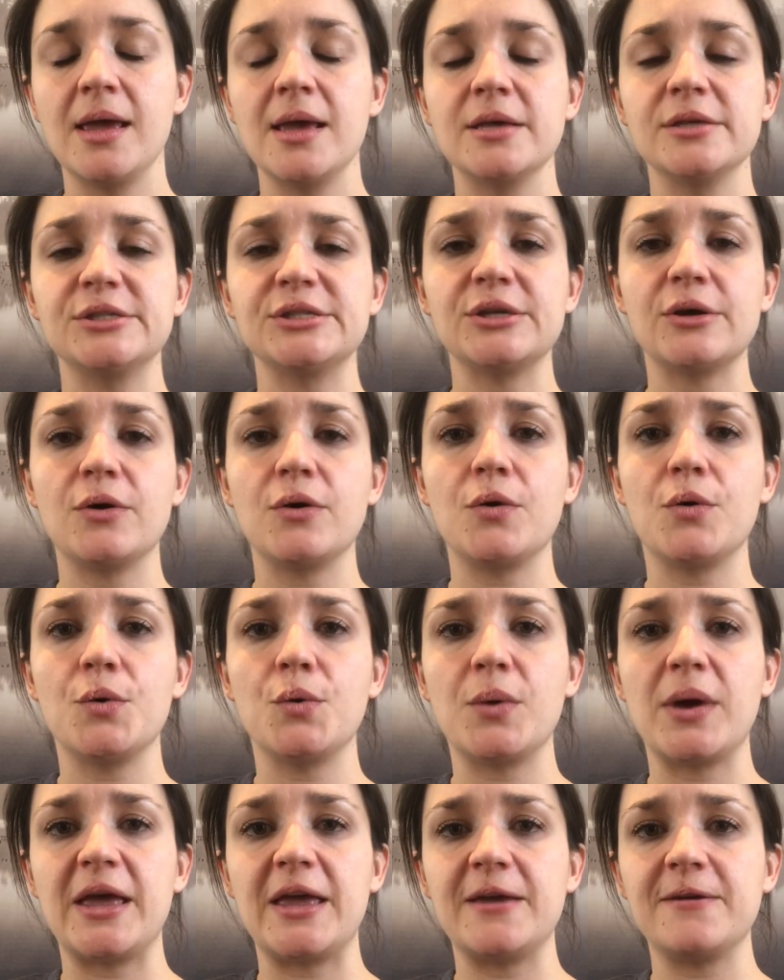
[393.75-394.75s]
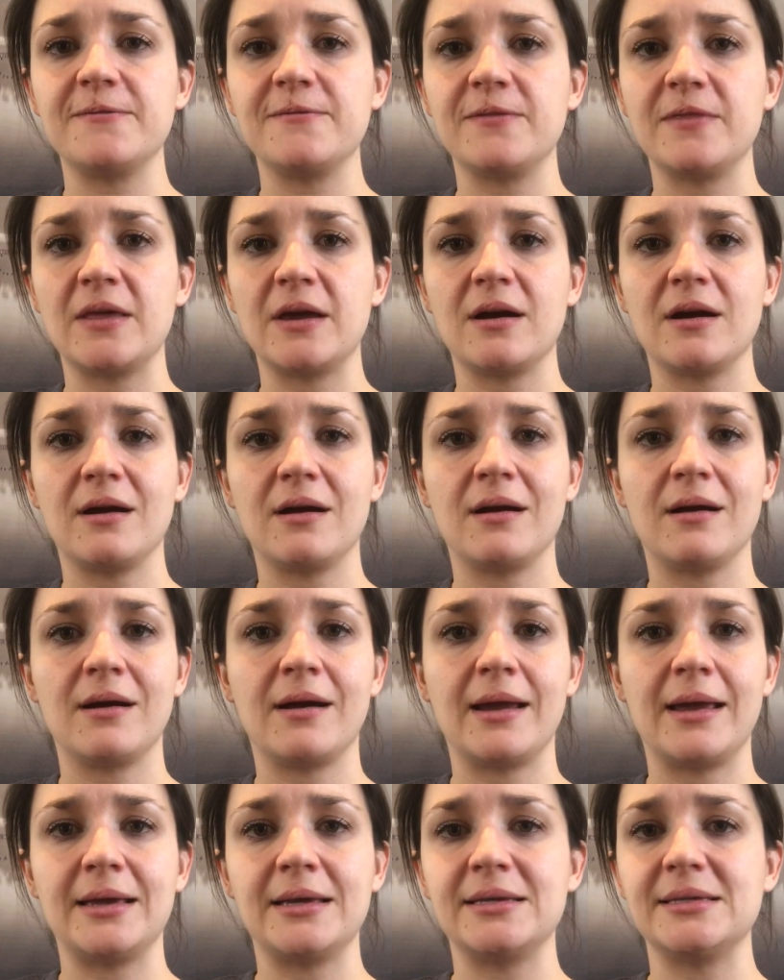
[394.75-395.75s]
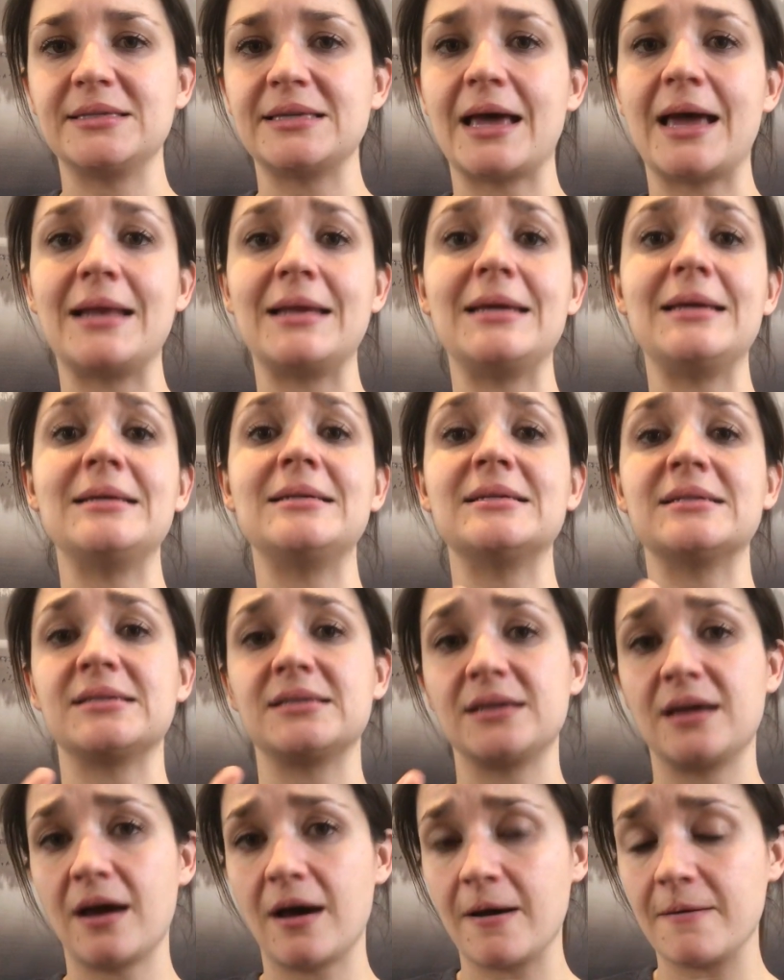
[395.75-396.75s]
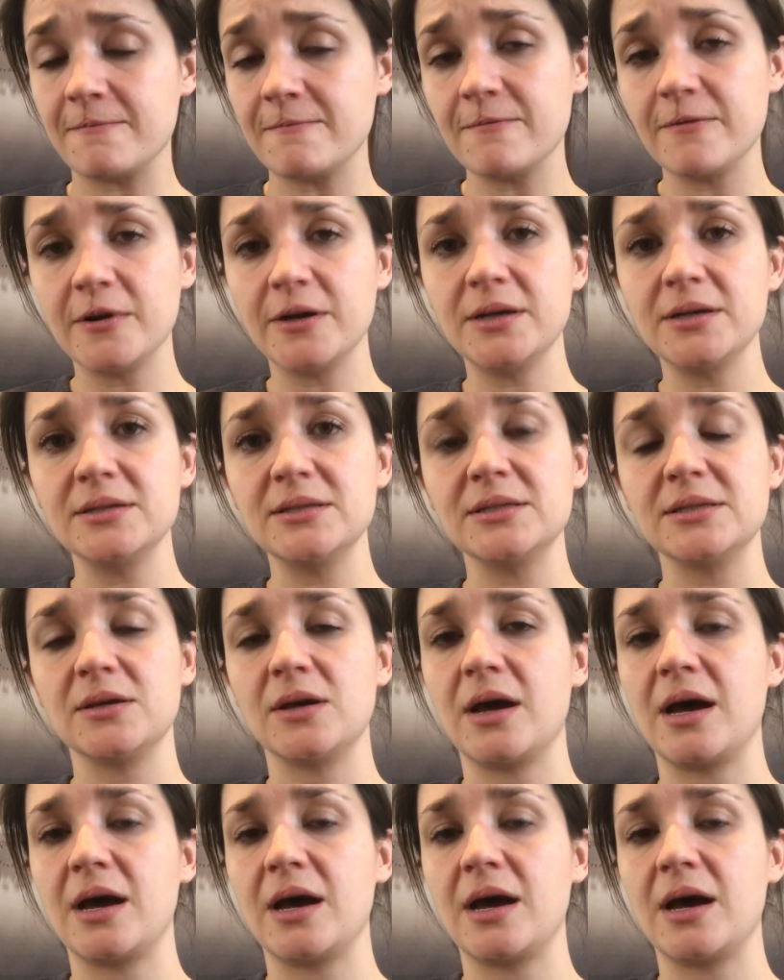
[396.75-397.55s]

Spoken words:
So if there is any discomfort